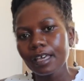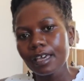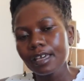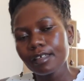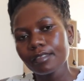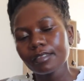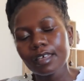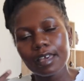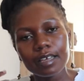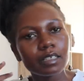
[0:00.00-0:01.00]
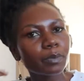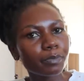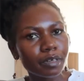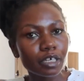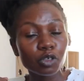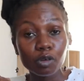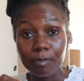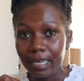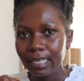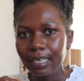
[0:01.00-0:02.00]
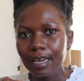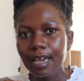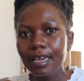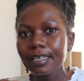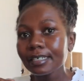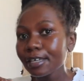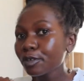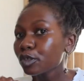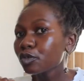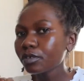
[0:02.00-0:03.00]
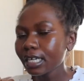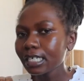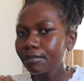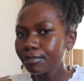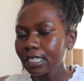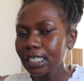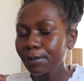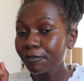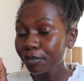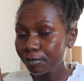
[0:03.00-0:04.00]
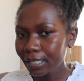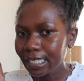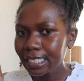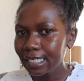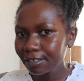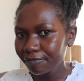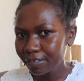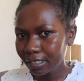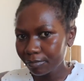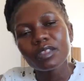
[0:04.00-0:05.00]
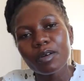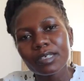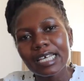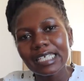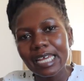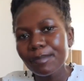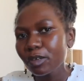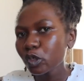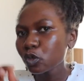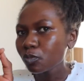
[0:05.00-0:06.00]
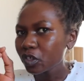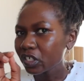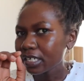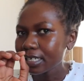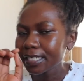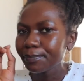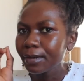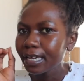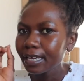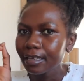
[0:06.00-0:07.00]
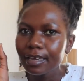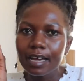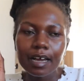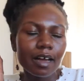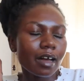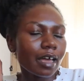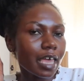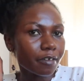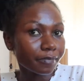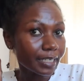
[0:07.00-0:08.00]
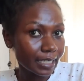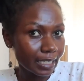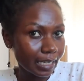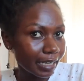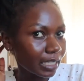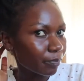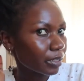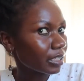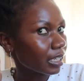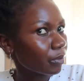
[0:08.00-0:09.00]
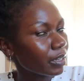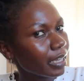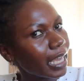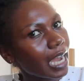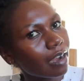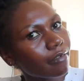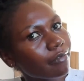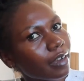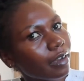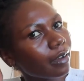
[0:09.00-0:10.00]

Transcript: and then spray it on my hair, and I used to get build-up from that leave-in. There was a time I used to moisturize my hair every day, especially when I have